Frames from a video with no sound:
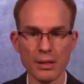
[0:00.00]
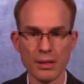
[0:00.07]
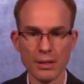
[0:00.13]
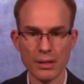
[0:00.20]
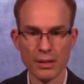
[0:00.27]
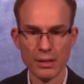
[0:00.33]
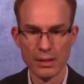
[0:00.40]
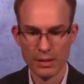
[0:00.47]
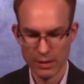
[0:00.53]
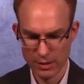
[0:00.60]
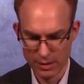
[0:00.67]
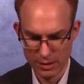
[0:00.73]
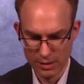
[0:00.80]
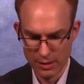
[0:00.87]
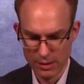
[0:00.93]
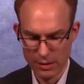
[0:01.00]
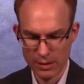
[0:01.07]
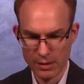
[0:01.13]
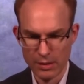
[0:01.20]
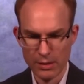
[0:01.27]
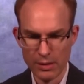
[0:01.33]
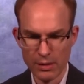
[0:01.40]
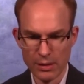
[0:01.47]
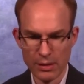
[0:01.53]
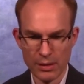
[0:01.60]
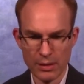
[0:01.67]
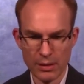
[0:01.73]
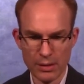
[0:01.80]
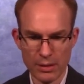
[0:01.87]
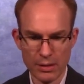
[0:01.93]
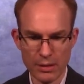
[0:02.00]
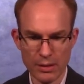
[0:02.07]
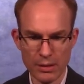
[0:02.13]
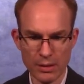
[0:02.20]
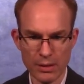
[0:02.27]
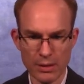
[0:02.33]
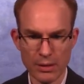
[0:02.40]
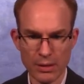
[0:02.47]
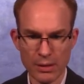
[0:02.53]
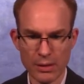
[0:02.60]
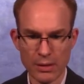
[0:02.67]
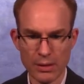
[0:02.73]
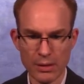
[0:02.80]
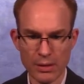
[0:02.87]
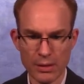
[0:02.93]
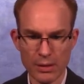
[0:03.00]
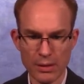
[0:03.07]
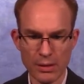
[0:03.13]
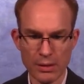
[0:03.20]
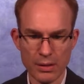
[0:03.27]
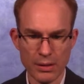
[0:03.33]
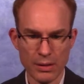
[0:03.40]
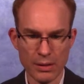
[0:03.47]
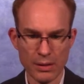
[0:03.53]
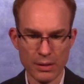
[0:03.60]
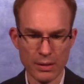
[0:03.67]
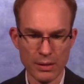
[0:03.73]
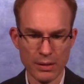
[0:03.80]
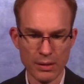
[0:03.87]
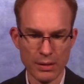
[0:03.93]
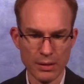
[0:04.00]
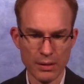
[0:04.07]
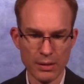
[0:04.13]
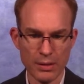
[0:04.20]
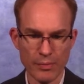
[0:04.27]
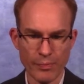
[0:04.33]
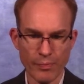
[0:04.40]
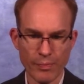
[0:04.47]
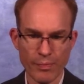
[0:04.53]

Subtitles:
(silence)